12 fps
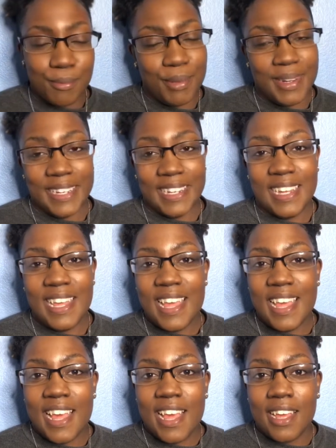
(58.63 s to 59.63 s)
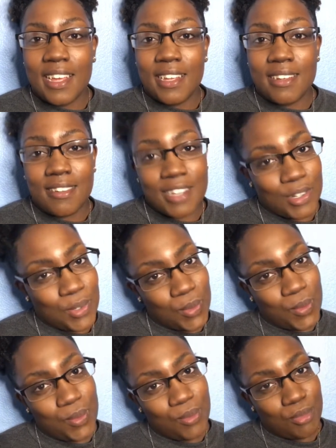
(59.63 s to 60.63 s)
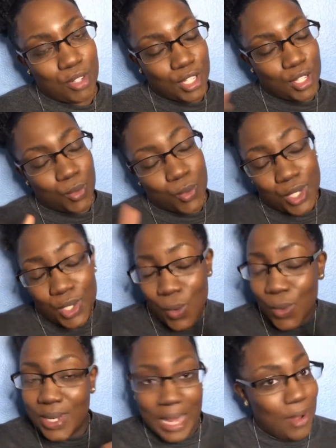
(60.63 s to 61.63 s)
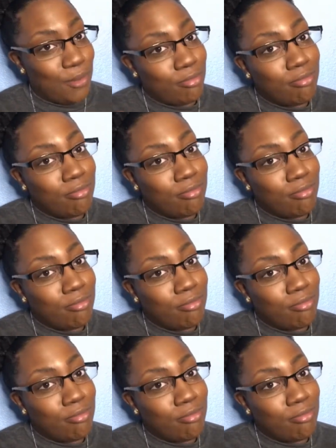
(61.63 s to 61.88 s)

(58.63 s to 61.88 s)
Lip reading: But stay tuned to see what's going down.